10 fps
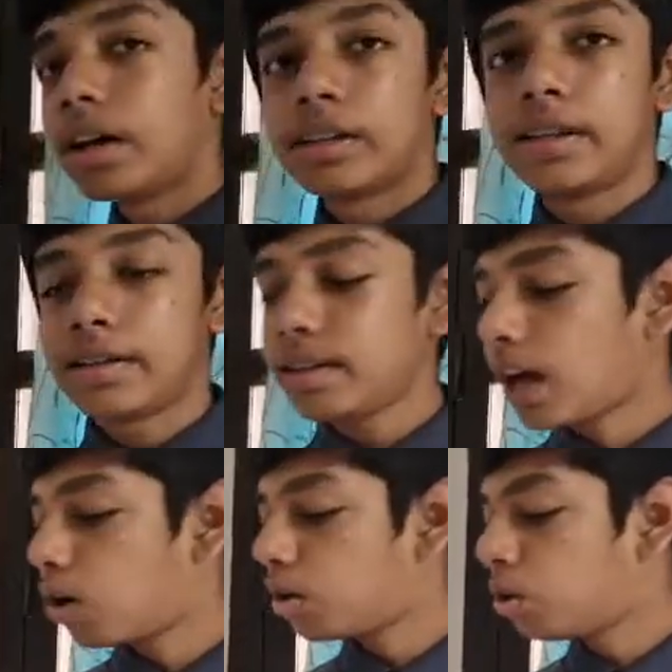This is
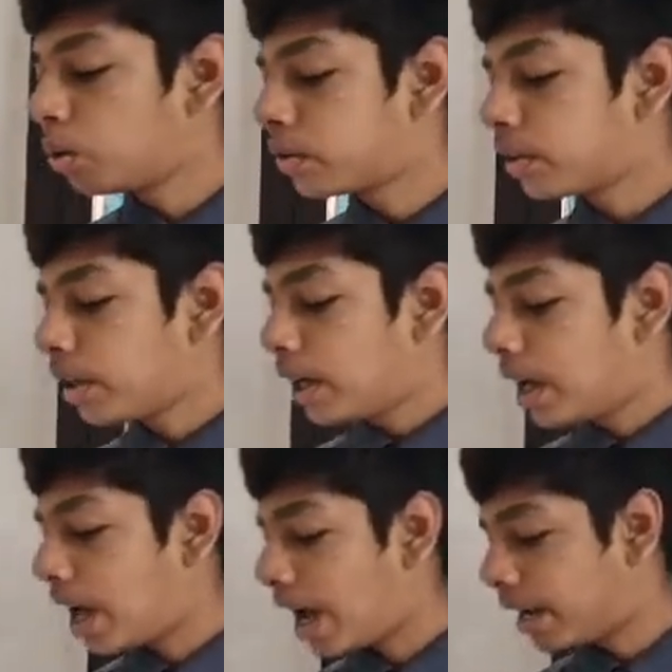how it looks
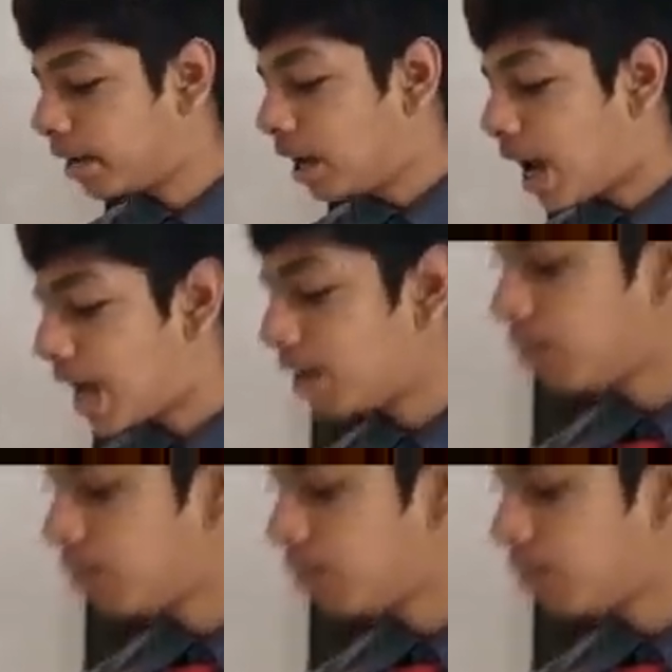and I have